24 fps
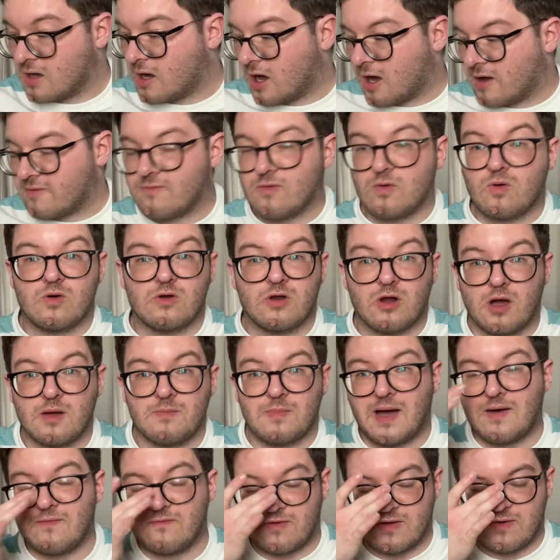thought
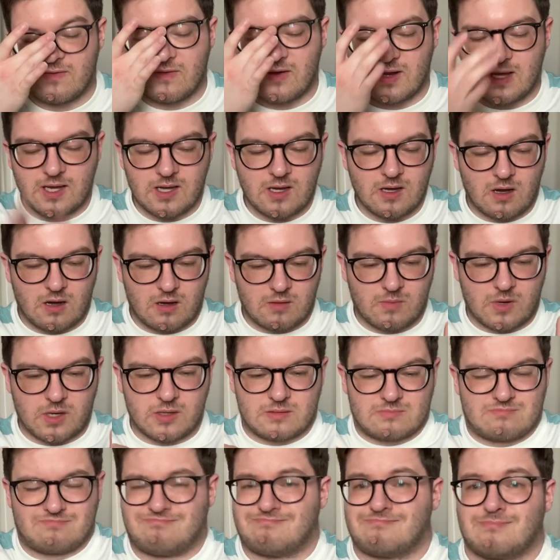£9.50, I
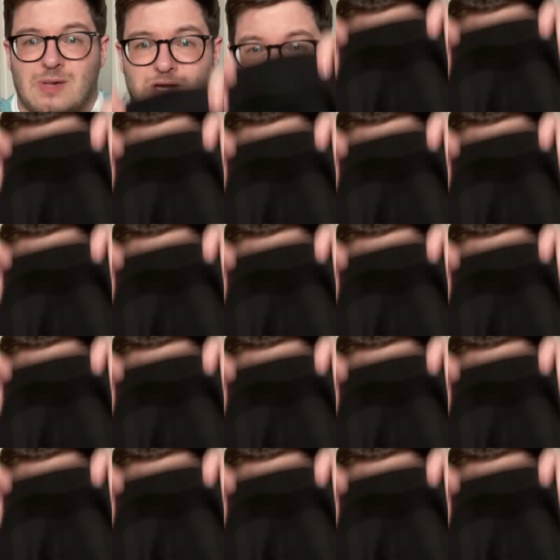might